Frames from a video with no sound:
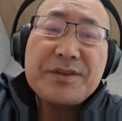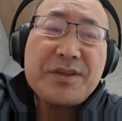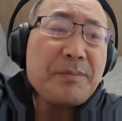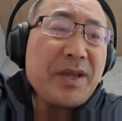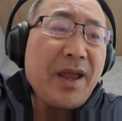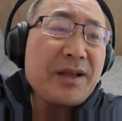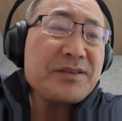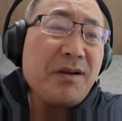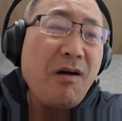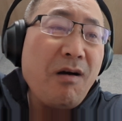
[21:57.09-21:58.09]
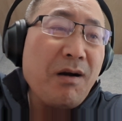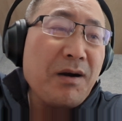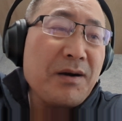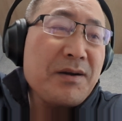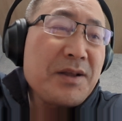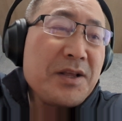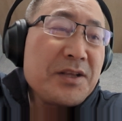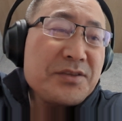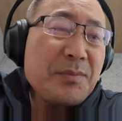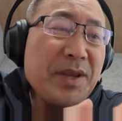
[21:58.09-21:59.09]
Some cats are
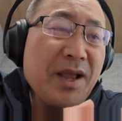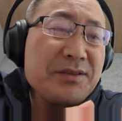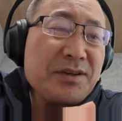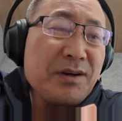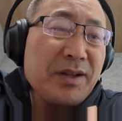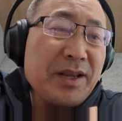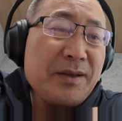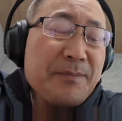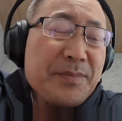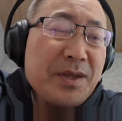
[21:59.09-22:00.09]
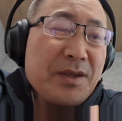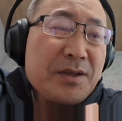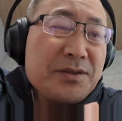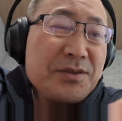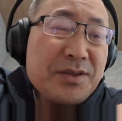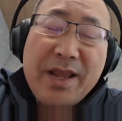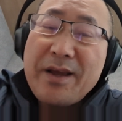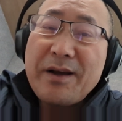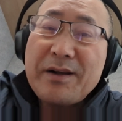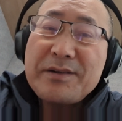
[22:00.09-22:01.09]
like,
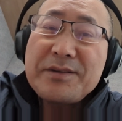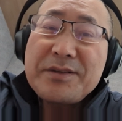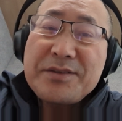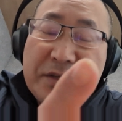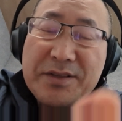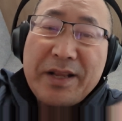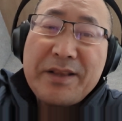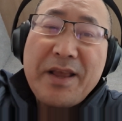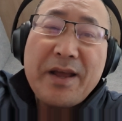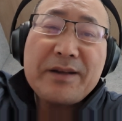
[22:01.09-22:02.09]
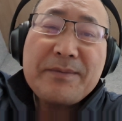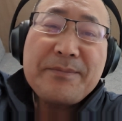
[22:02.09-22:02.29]
yeah, just like that.